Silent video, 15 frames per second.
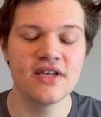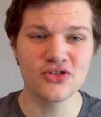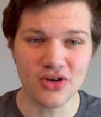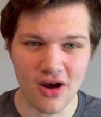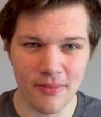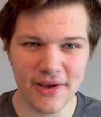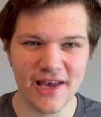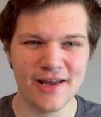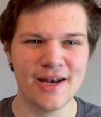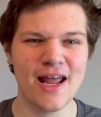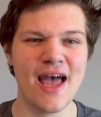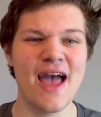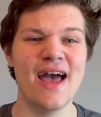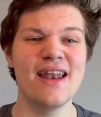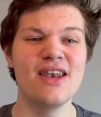So coming in
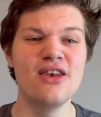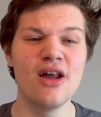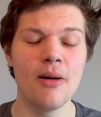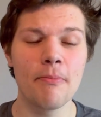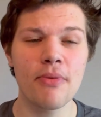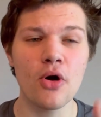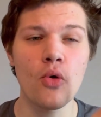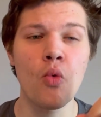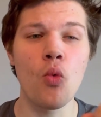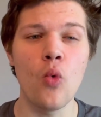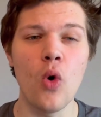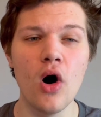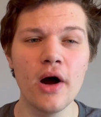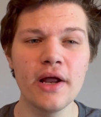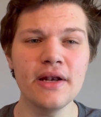at number
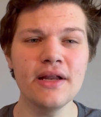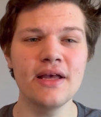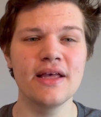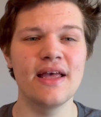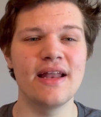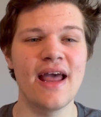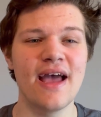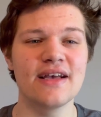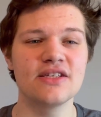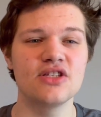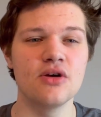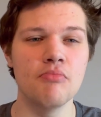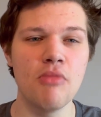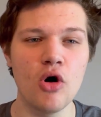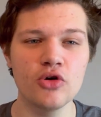1, it has
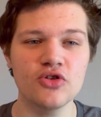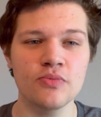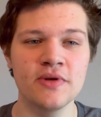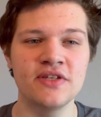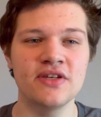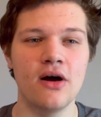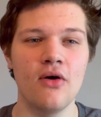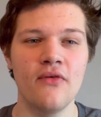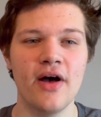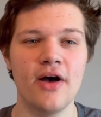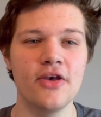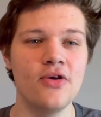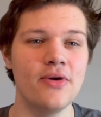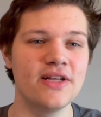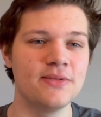the most resale
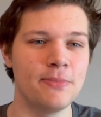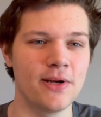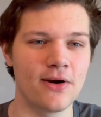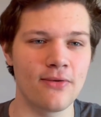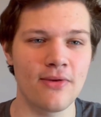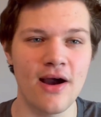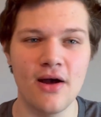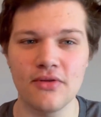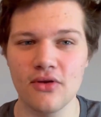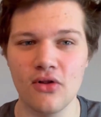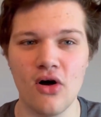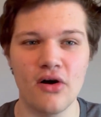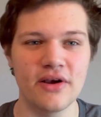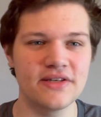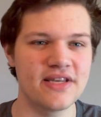value. It's been around the
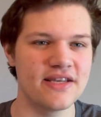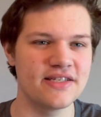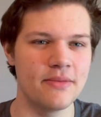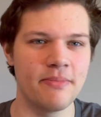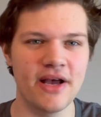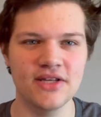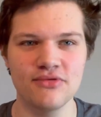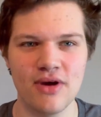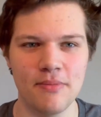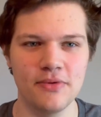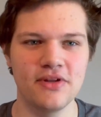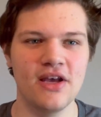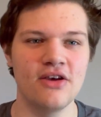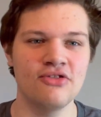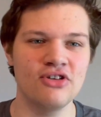longest, has the best
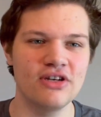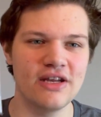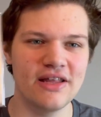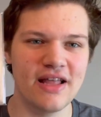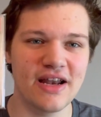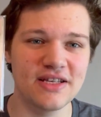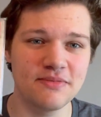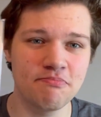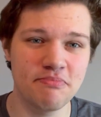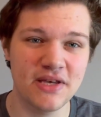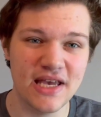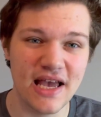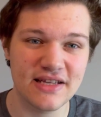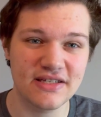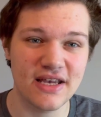reputation, and that is
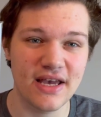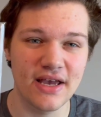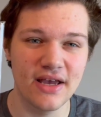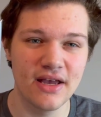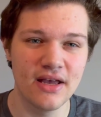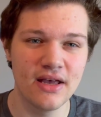PSA.